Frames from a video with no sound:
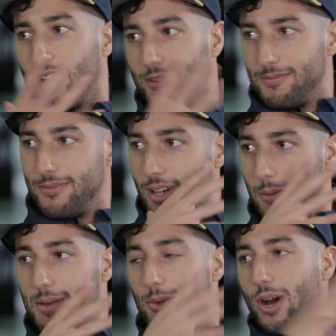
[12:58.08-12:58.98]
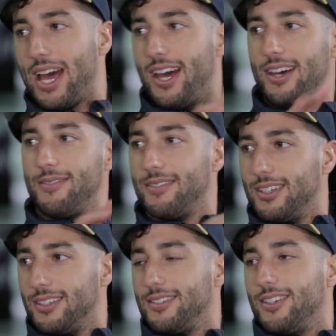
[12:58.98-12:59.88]
got a bit more hair
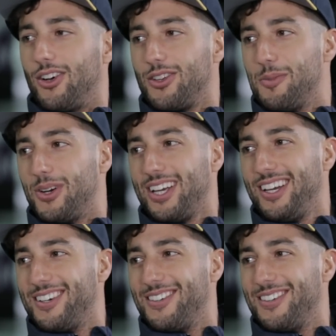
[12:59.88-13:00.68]
on your body